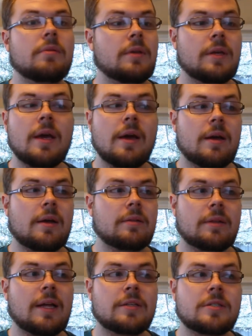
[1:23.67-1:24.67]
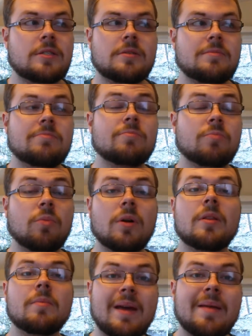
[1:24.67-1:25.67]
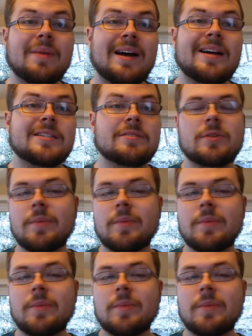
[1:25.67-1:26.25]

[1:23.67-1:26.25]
yeah, that's one of the main positives.